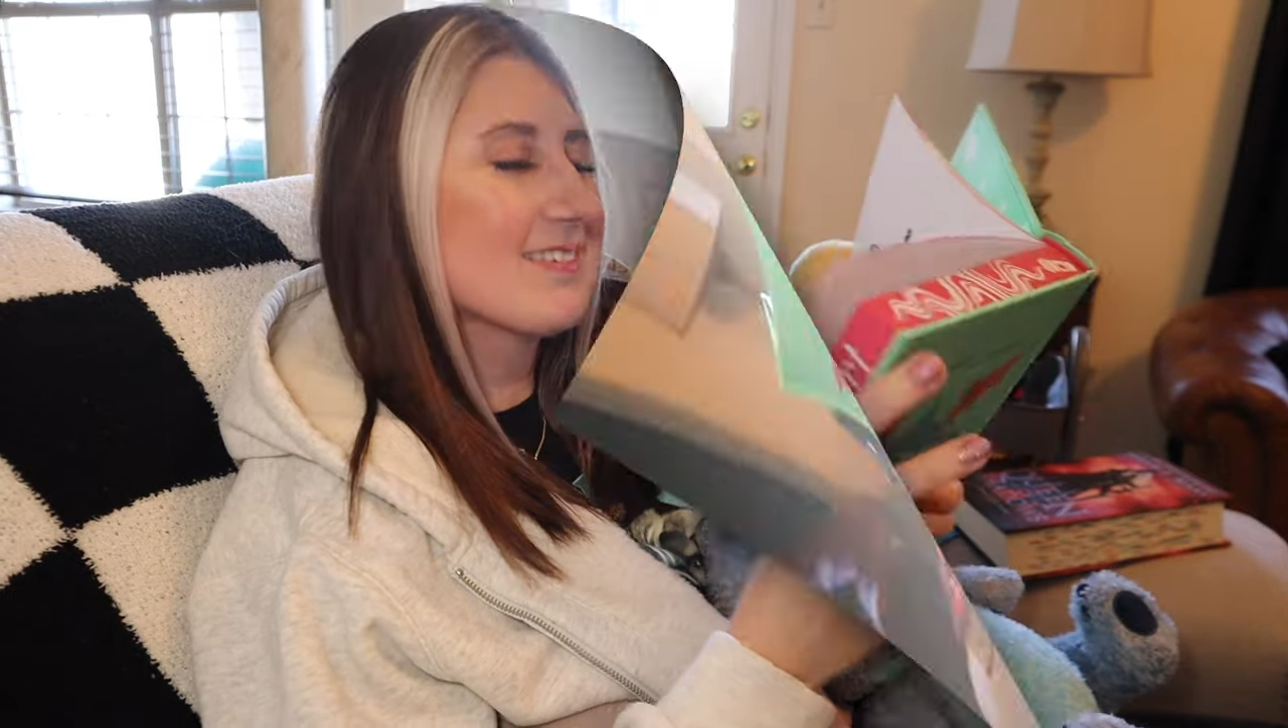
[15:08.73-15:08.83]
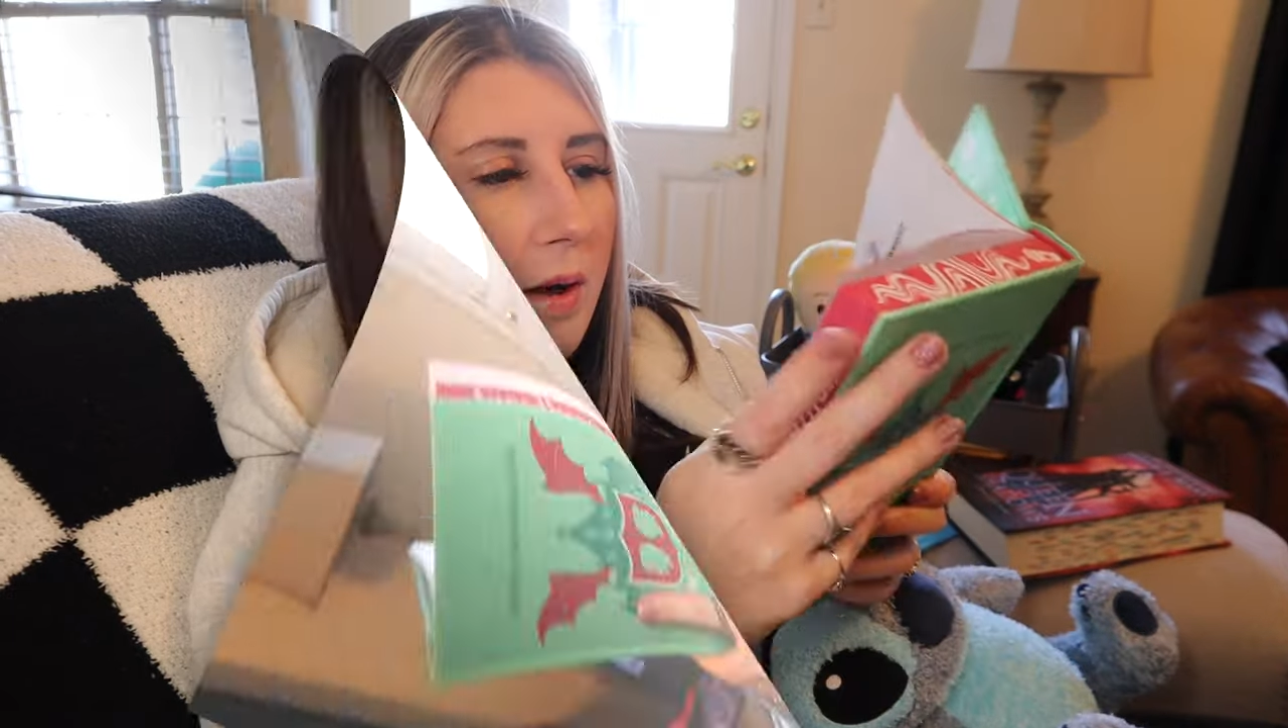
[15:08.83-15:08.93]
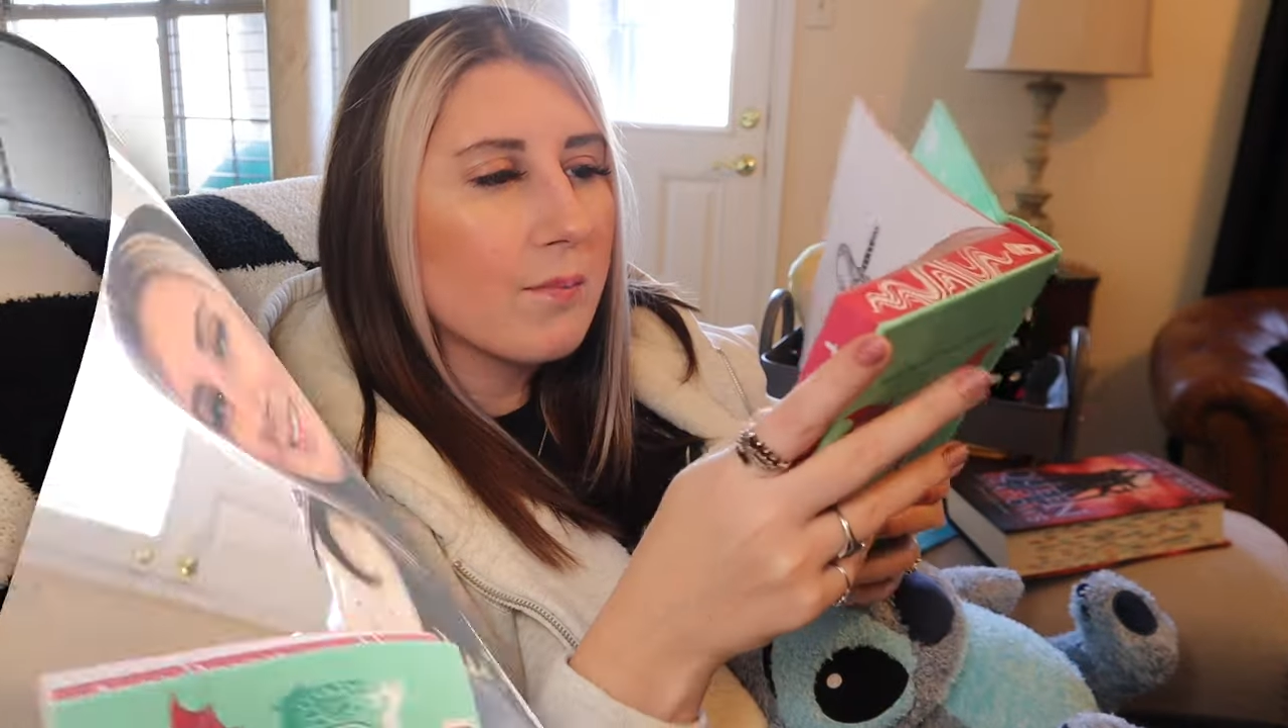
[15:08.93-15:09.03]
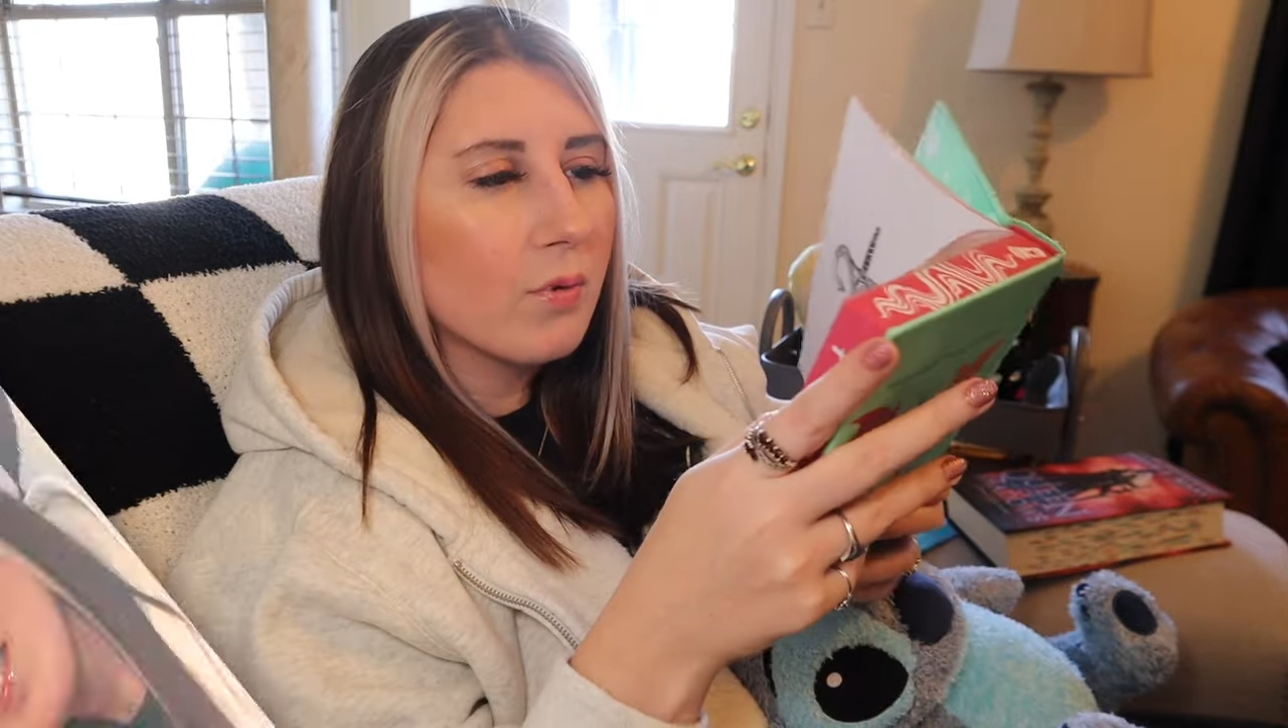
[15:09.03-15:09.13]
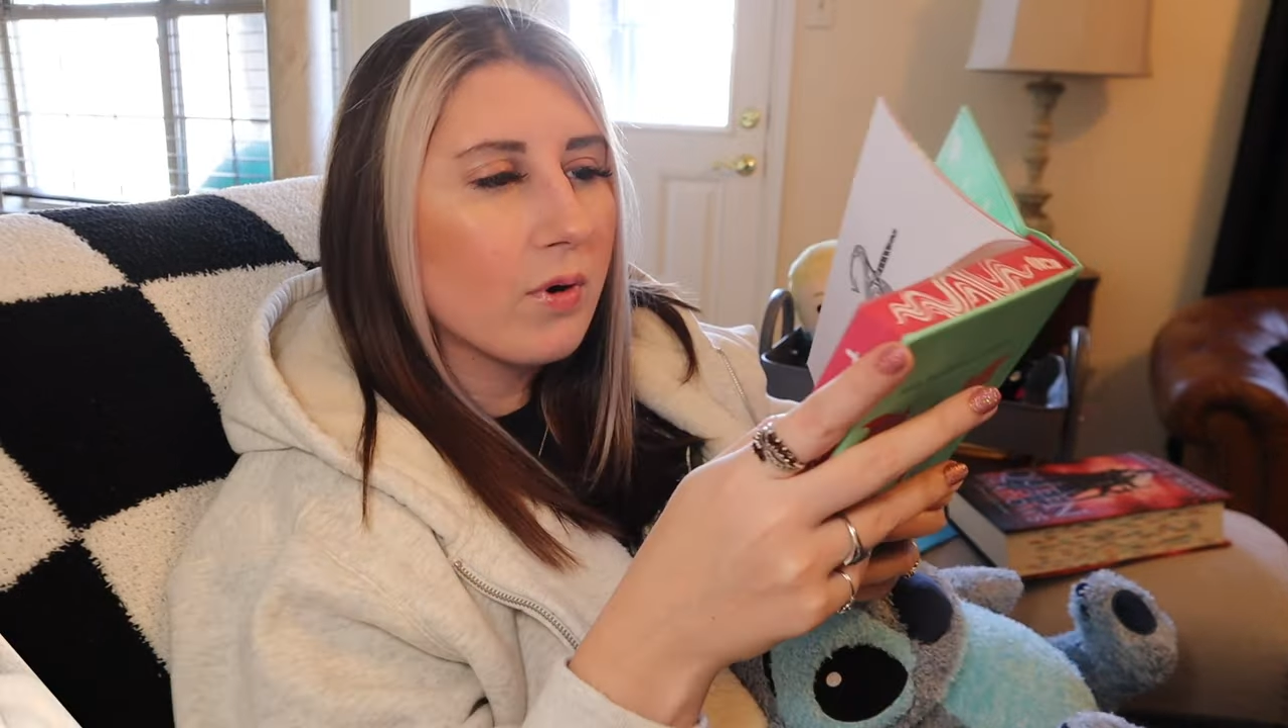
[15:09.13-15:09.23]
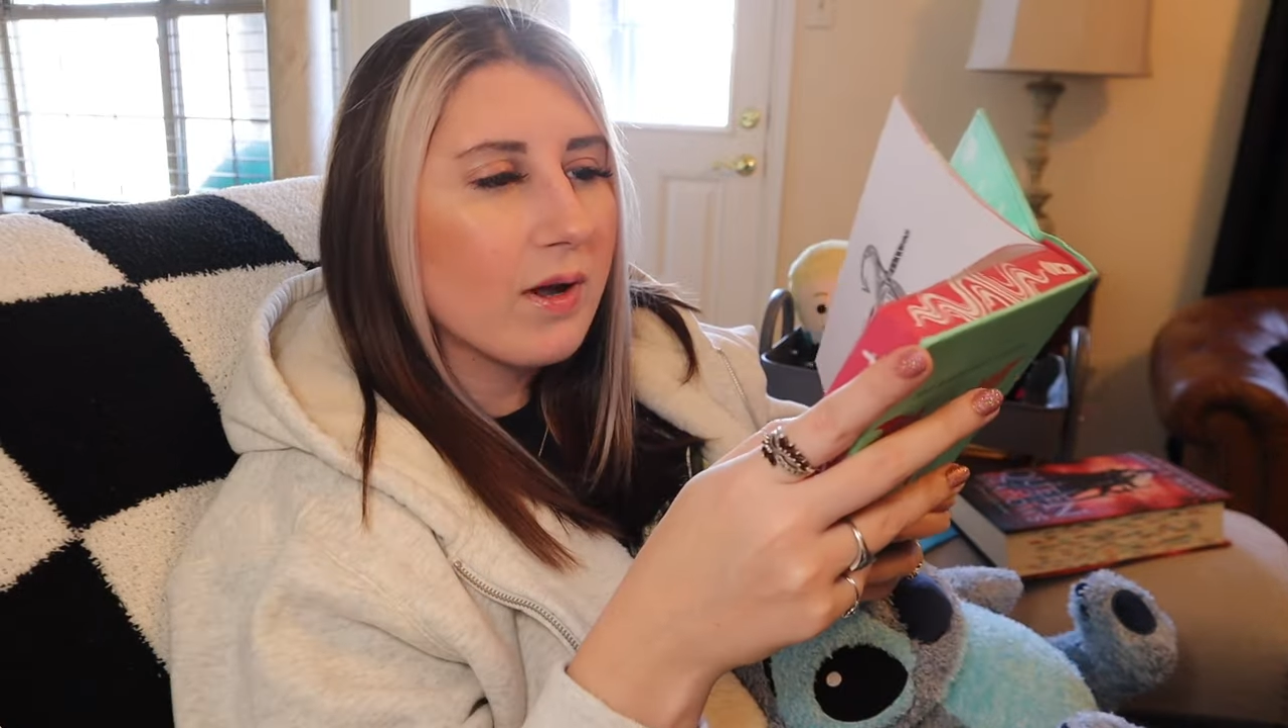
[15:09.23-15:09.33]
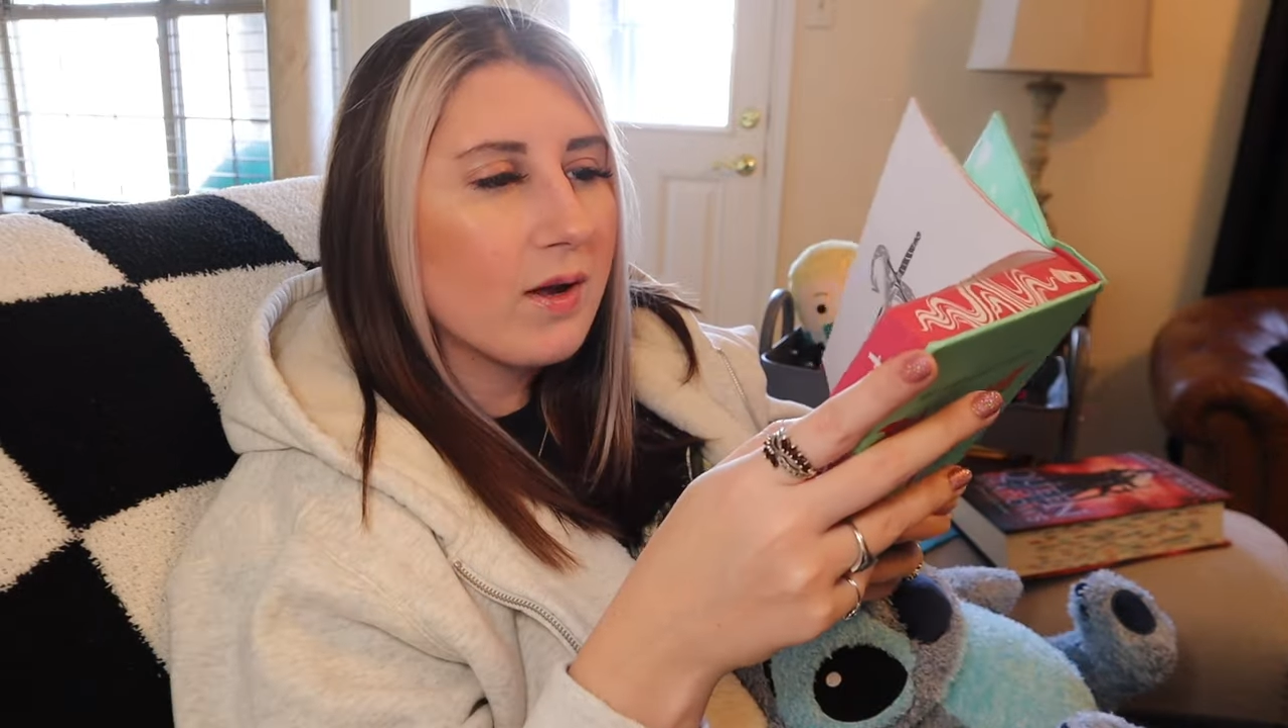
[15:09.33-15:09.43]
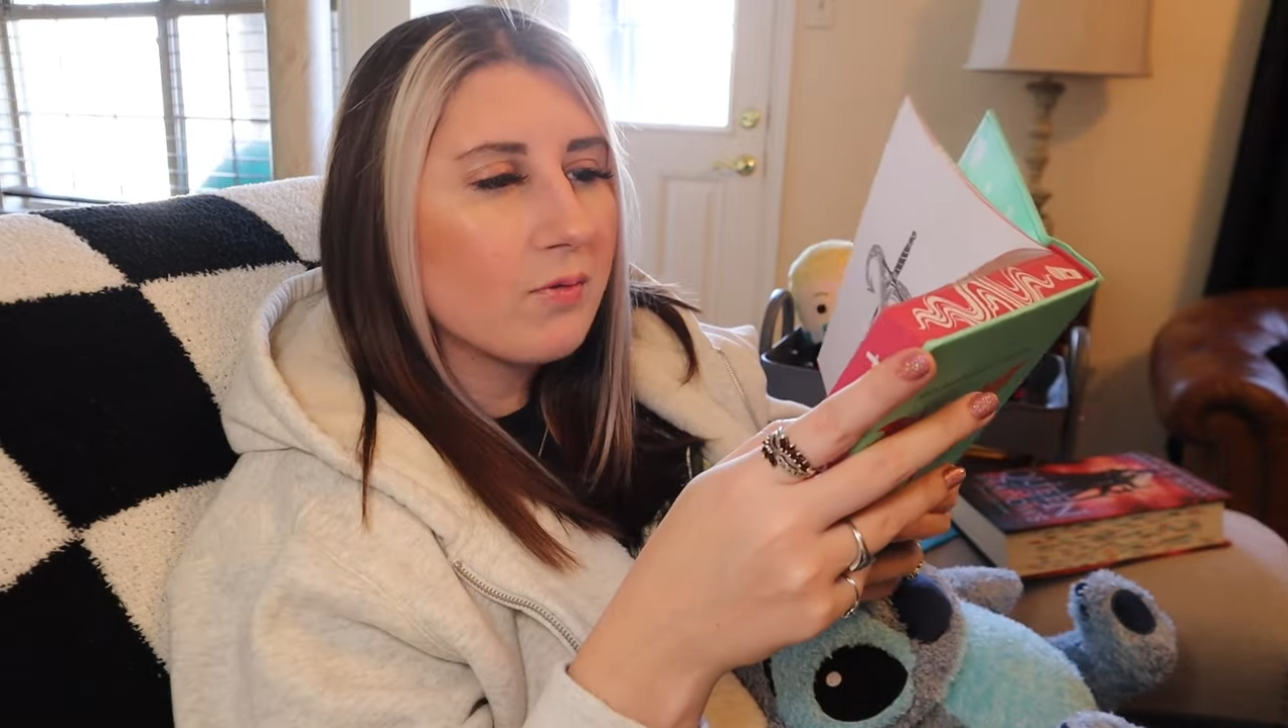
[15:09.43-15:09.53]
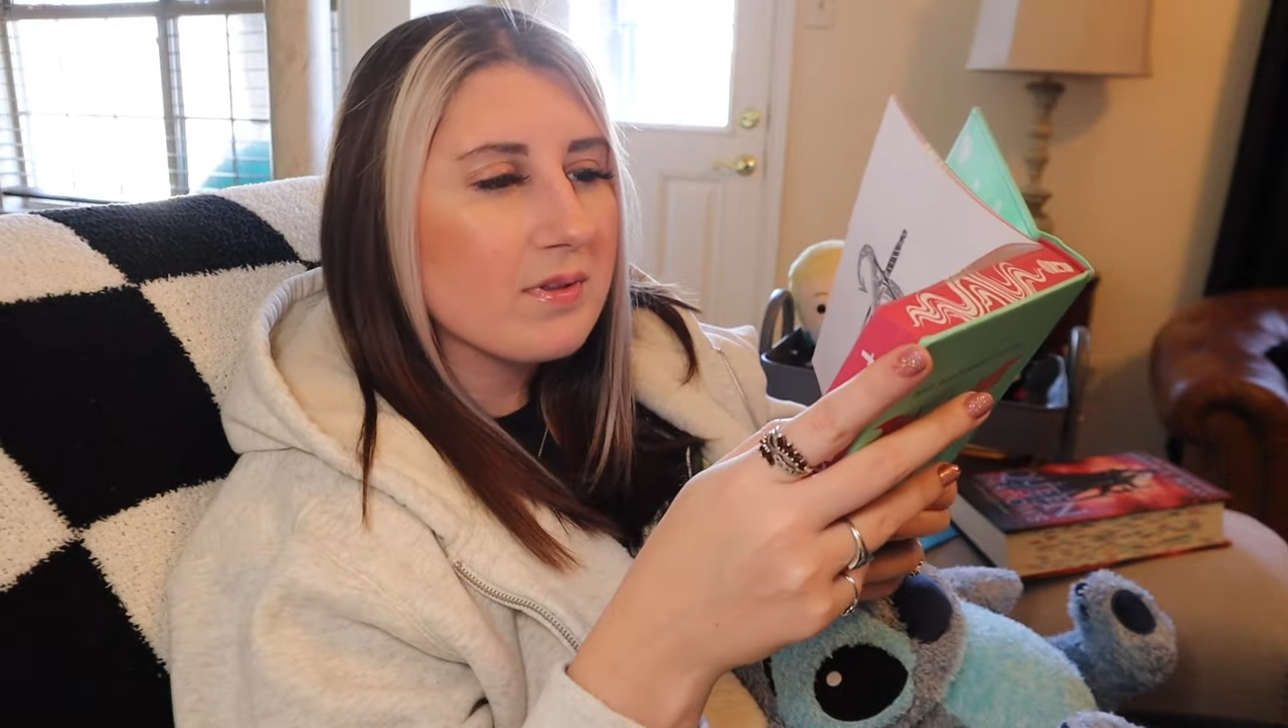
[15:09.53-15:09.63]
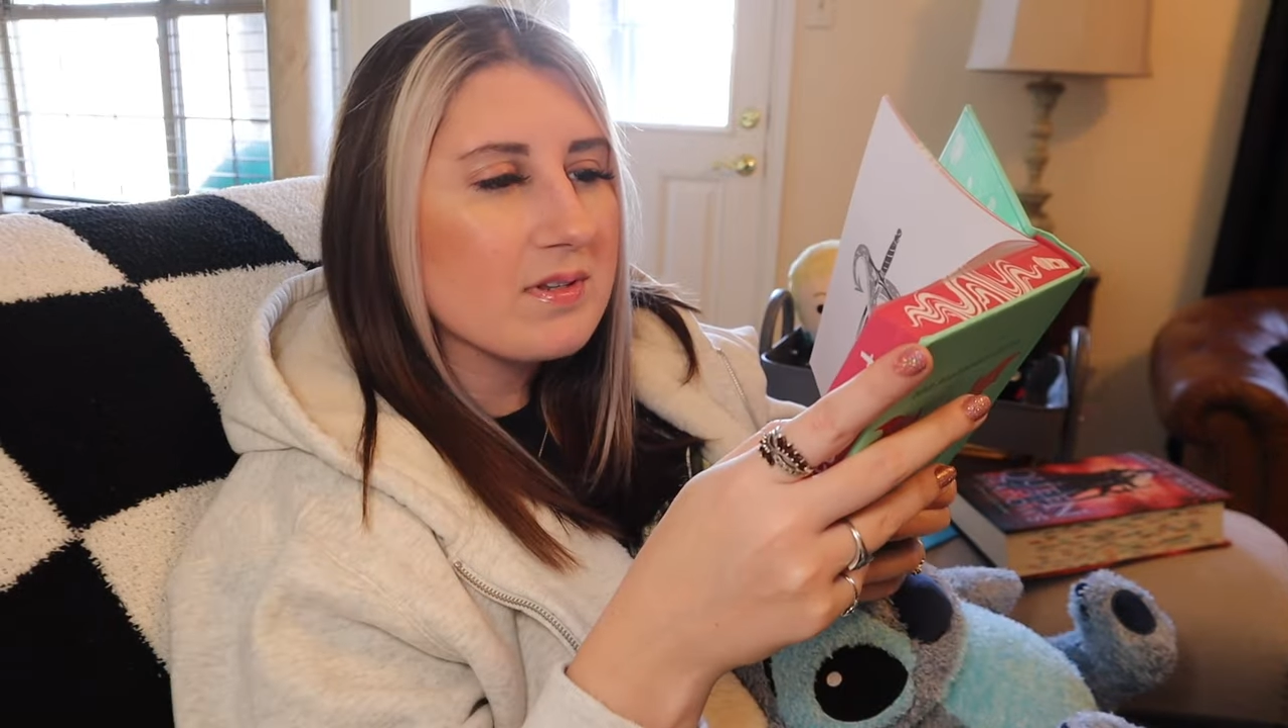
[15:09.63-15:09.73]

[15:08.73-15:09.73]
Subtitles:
A boy with